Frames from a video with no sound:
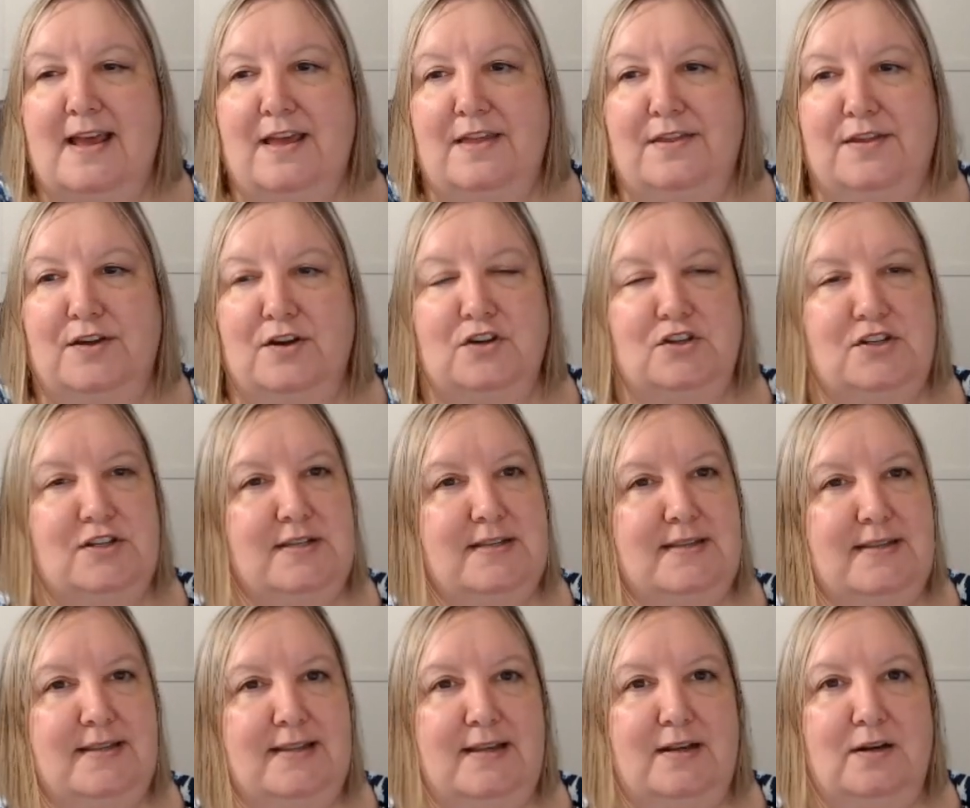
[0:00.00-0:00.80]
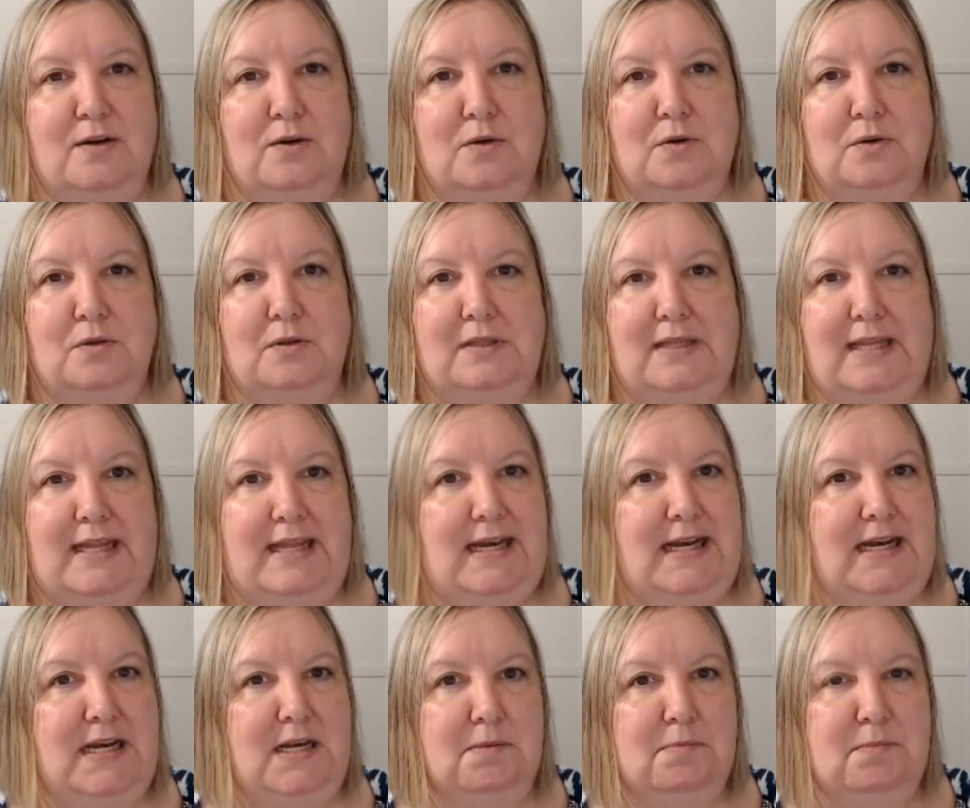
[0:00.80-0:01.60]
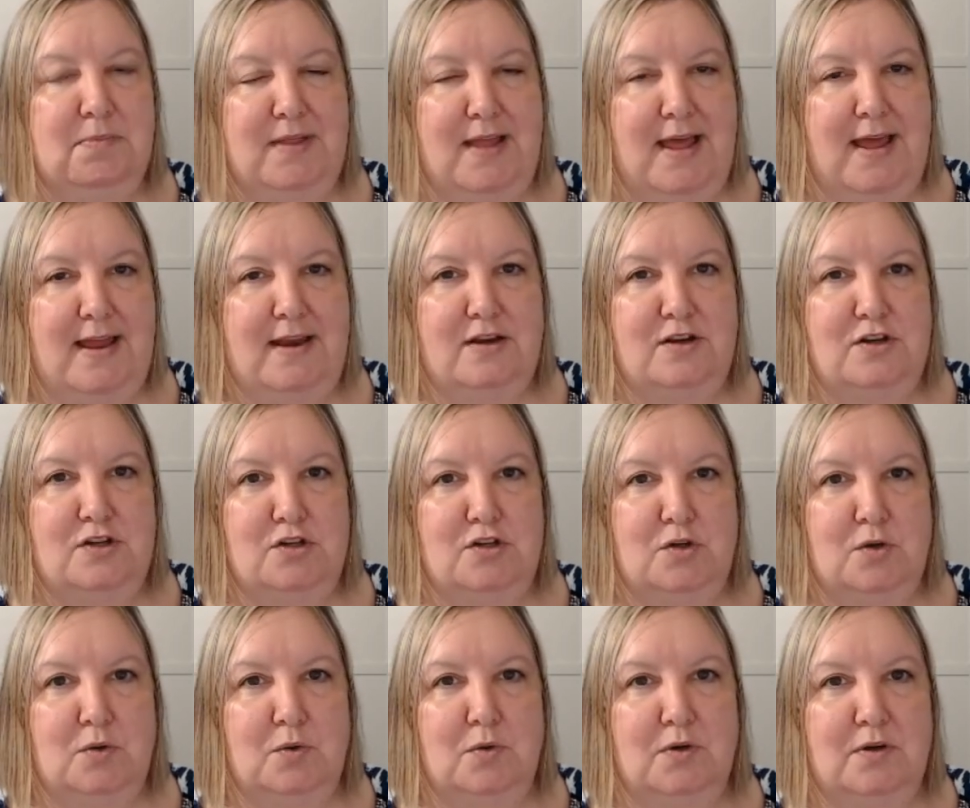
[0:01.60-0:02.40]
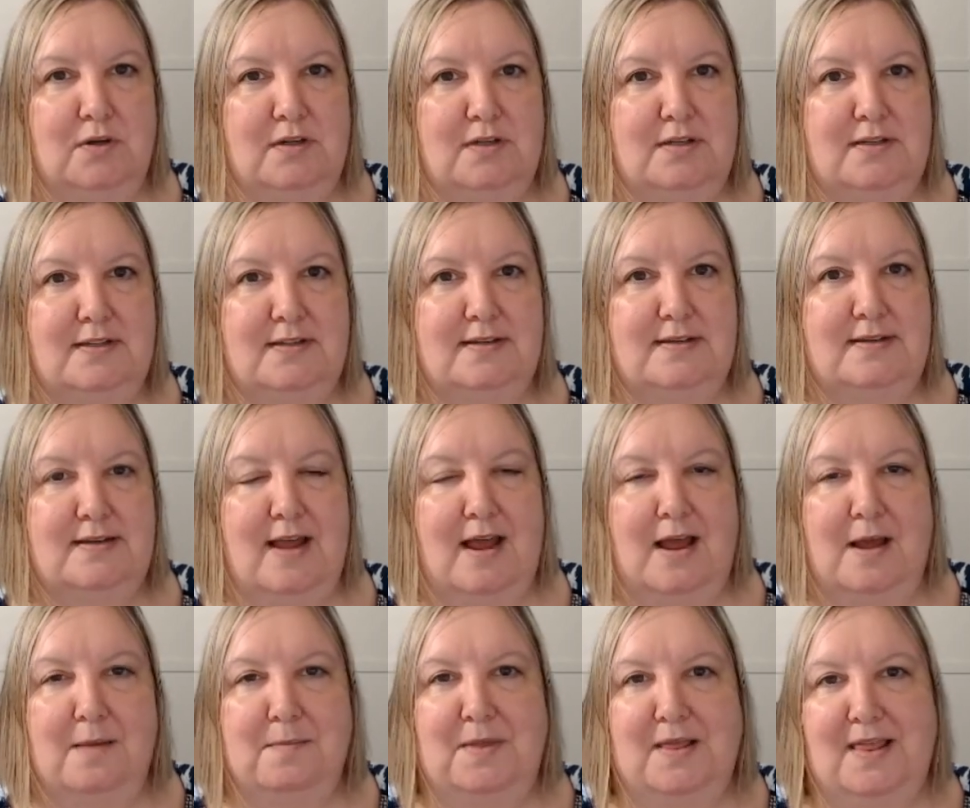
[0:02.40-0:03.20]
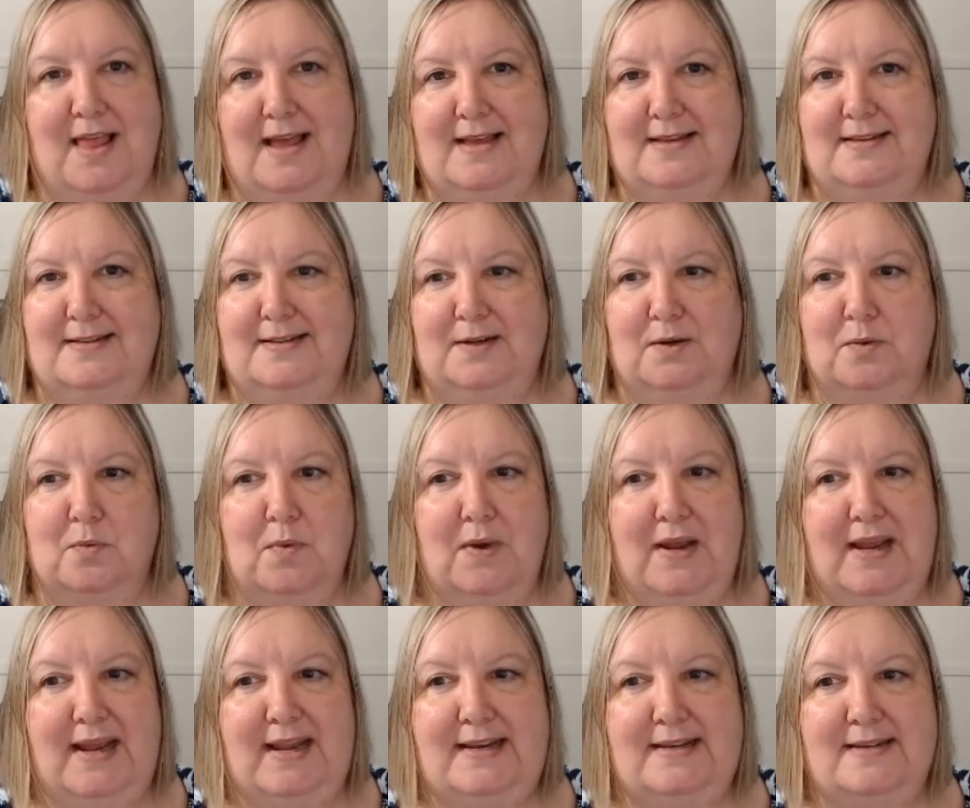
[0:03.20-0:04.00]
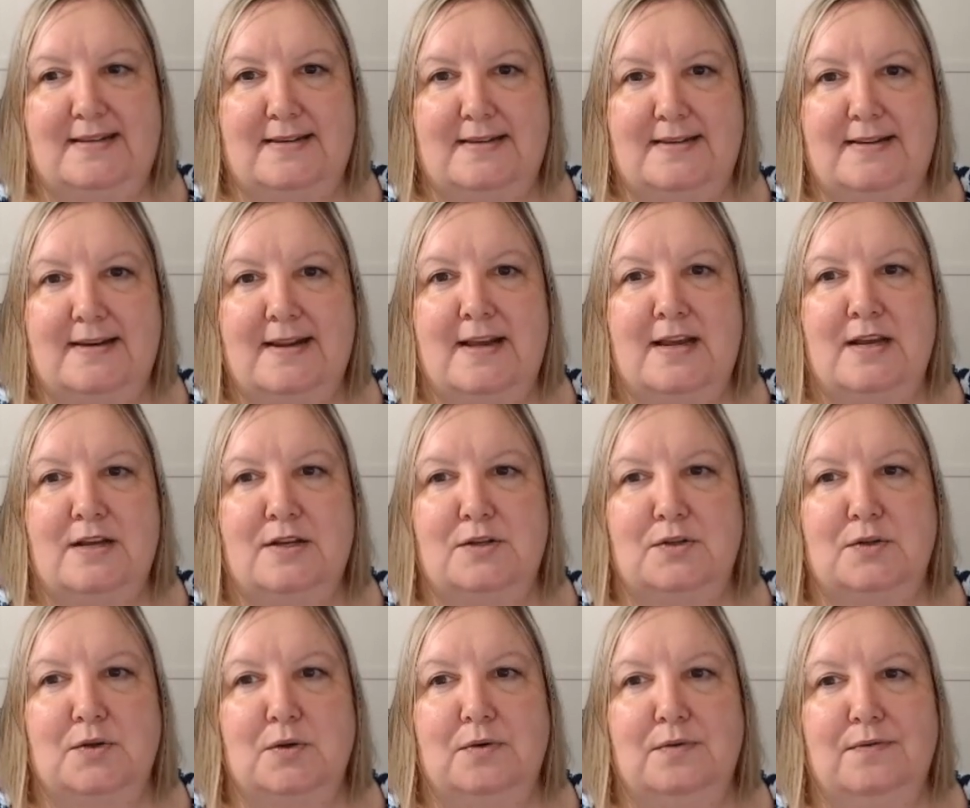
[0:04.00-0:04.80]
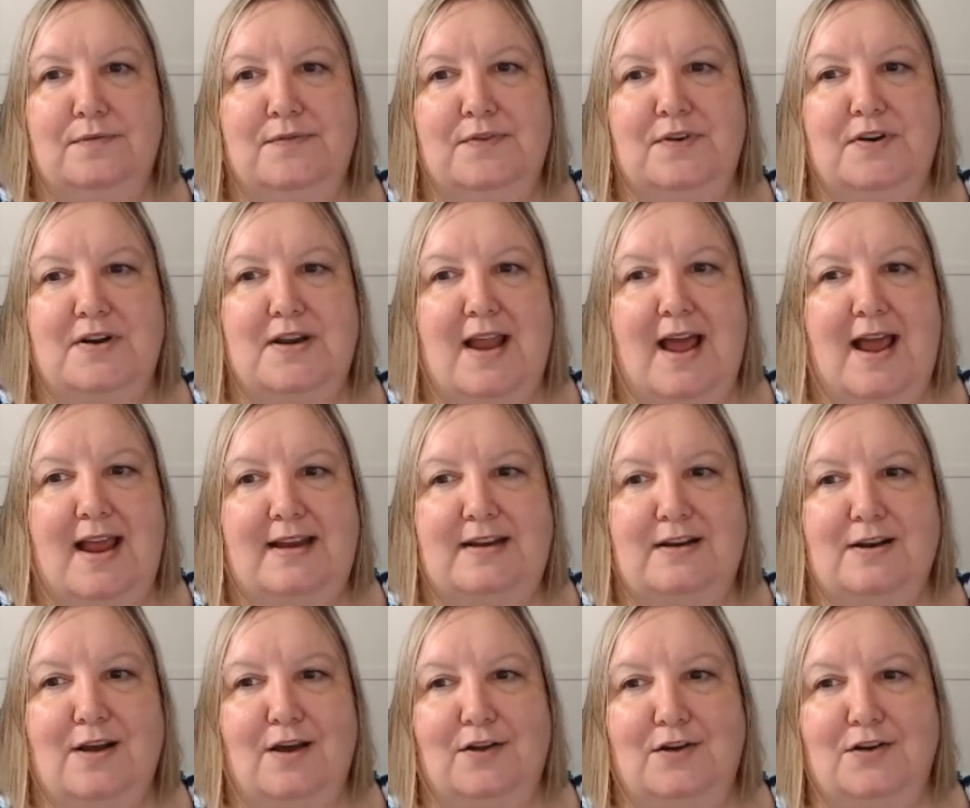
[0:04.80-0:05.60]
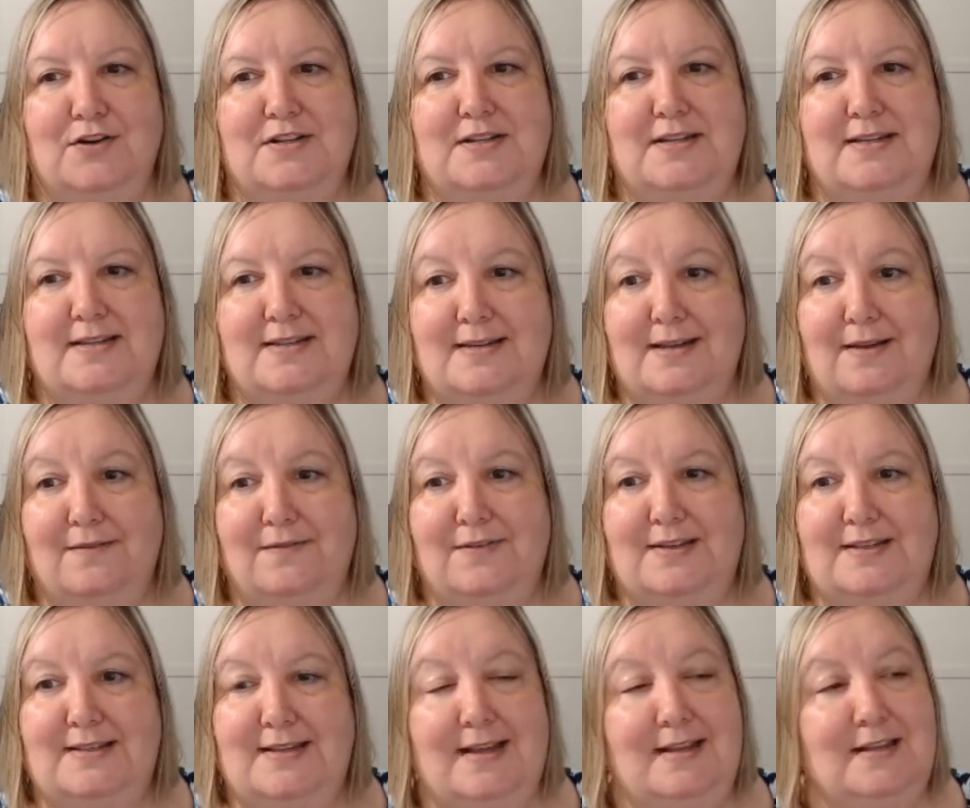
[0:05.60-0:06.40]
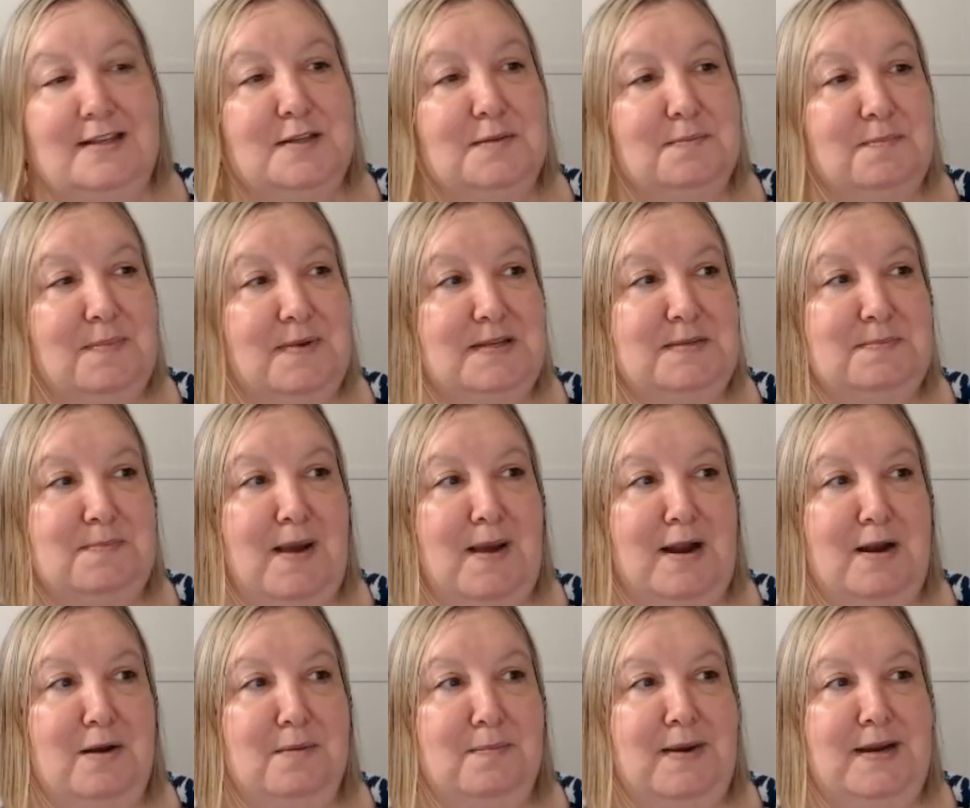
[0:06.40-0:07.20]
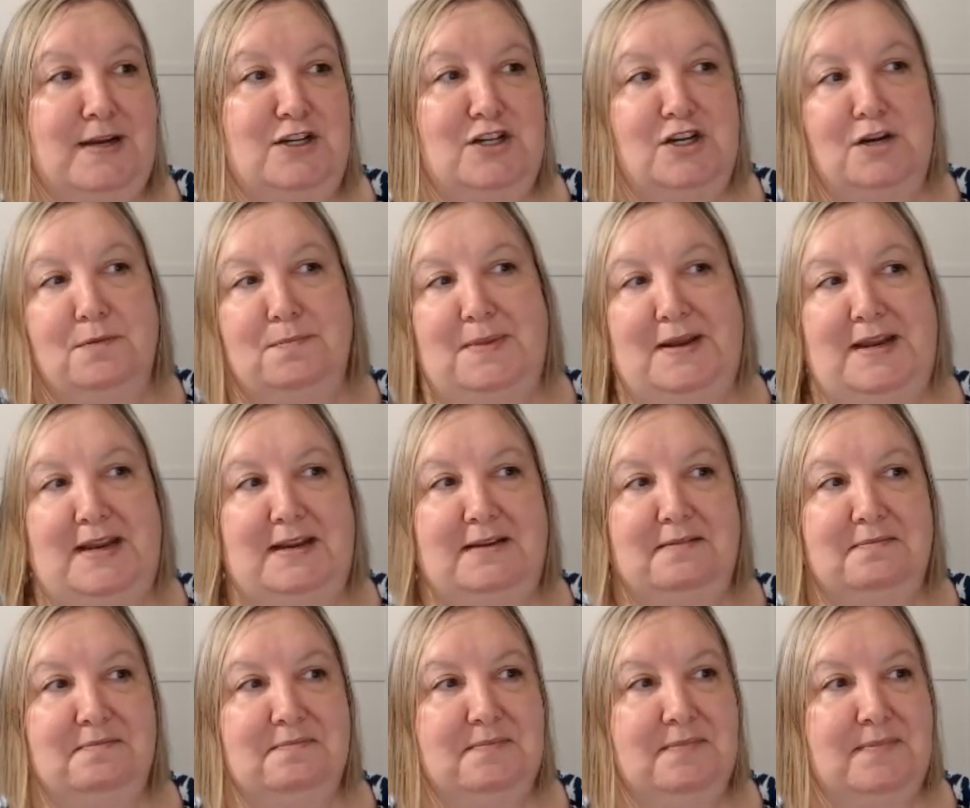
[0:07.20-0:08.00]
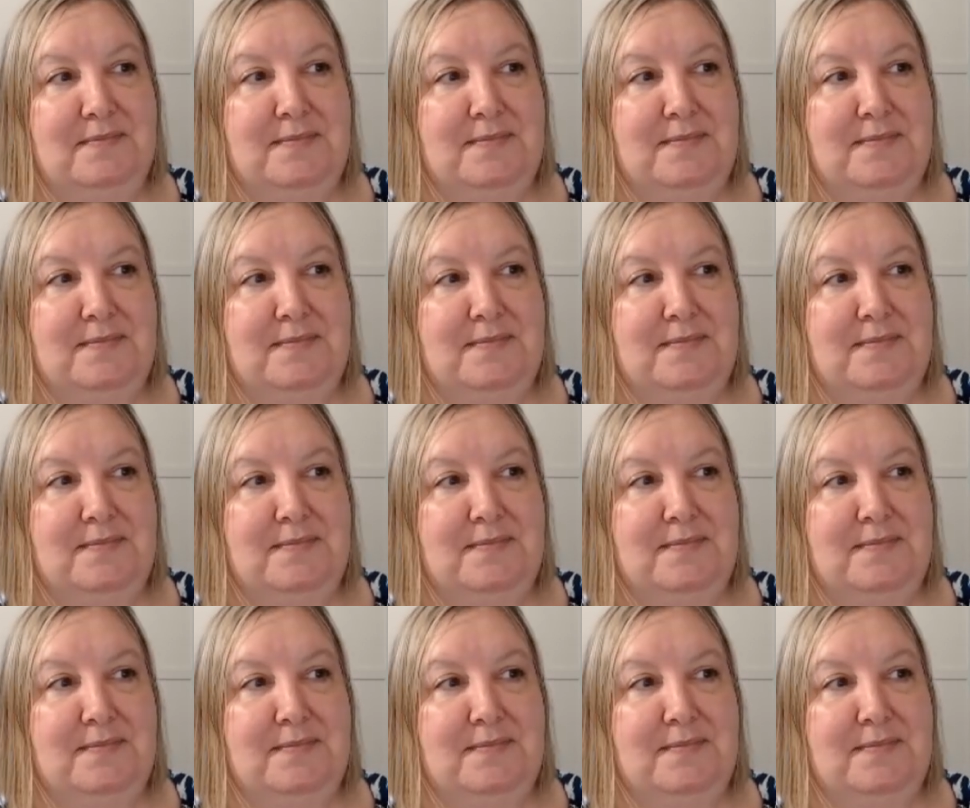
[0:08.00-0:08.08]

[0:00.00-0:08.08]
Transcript: They're just little linen blend shorts, elastic waist, sold for $9.07 plus buyer paid shipping.